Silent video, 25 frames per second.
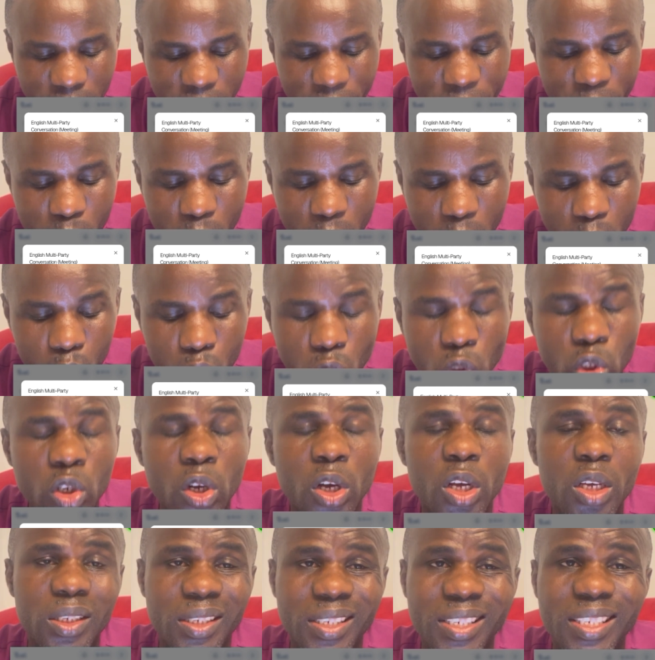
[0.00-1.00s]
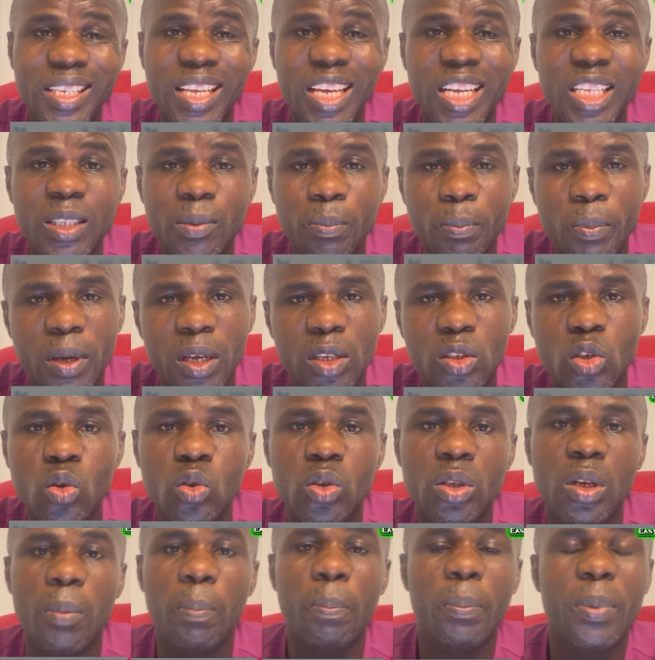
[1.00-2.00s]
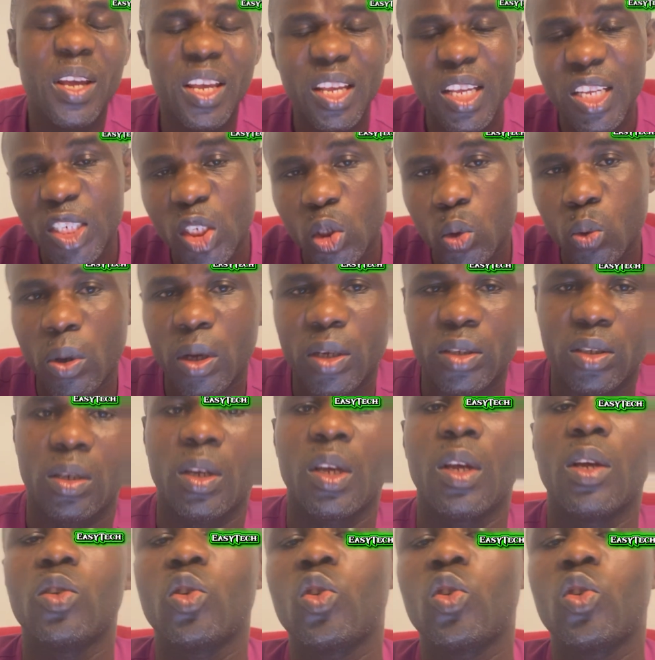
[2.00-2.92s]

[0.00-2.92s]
everyone who joins get paid. So they pay each one.